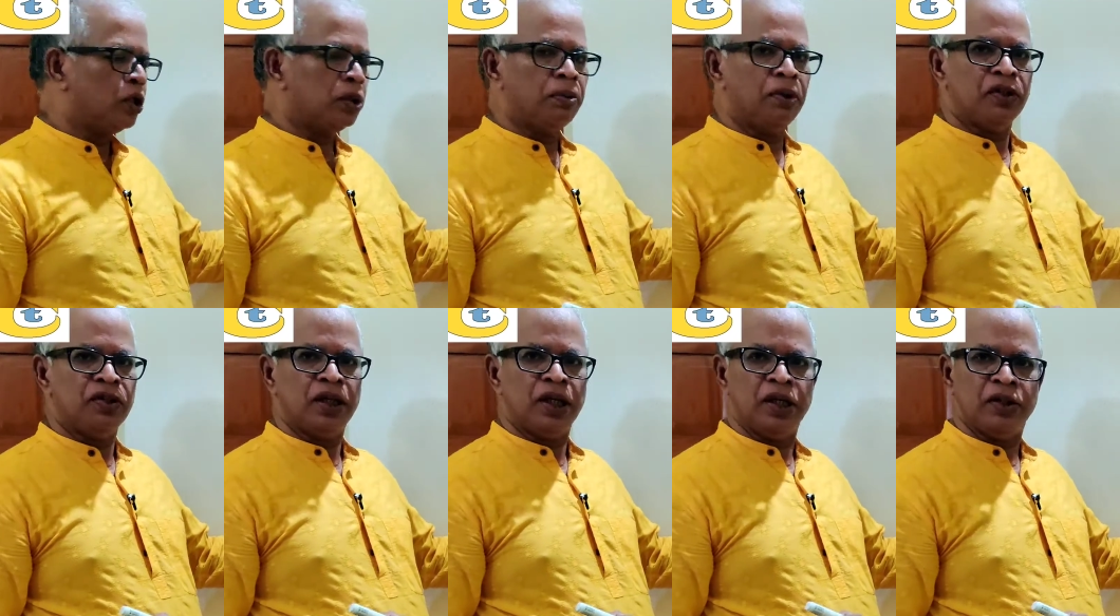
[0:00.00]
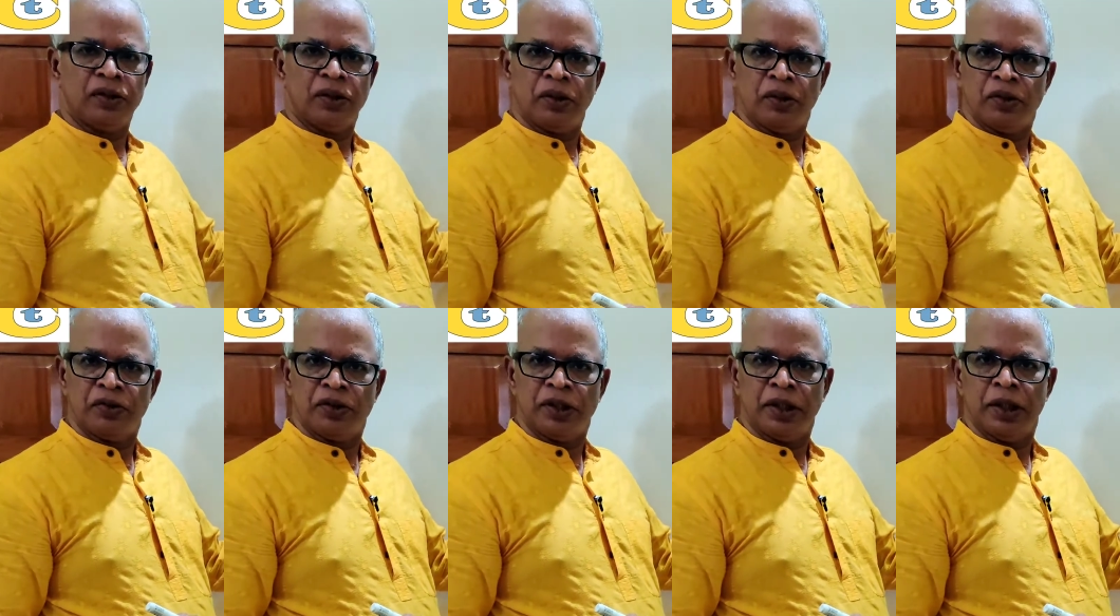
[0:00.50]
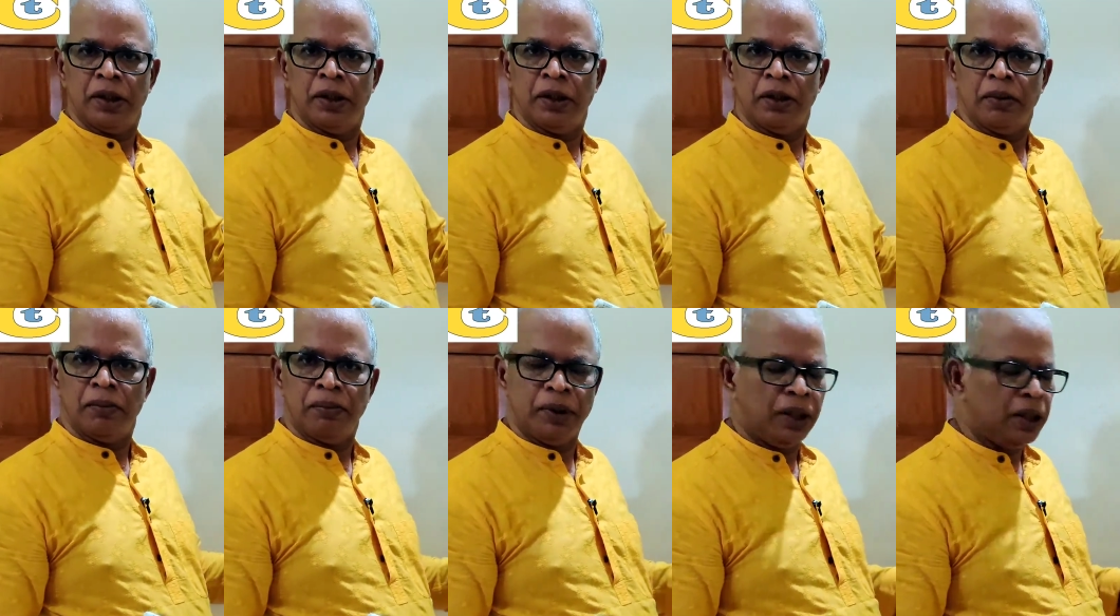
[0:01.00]
base a is equal to
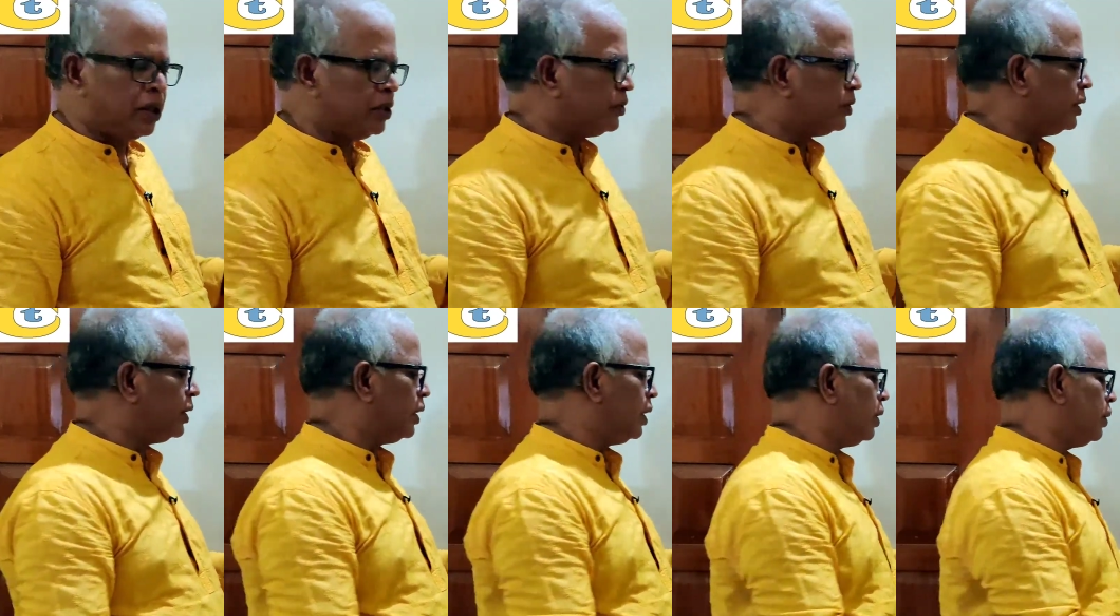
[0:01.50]
c. B is equal